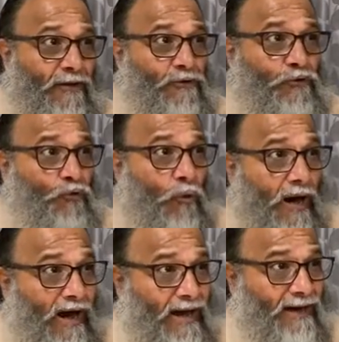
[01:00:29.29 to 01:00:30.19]
You
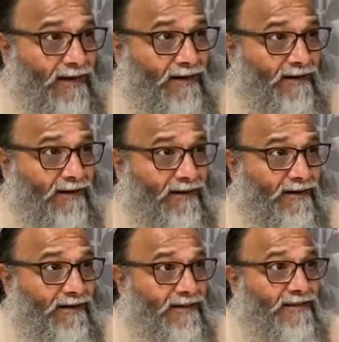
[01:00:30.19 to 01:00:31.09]
are
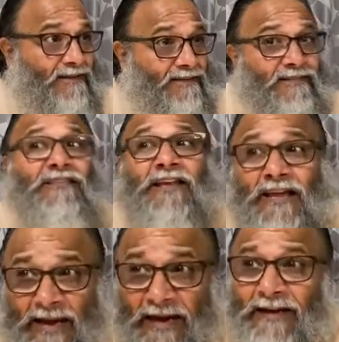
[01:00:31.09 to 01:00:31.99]

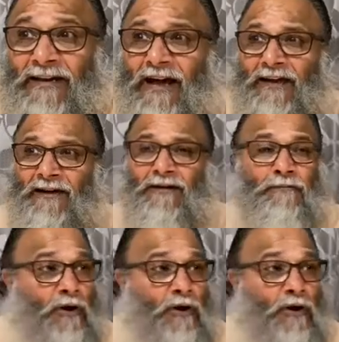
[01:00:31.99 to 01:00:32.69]
the entire,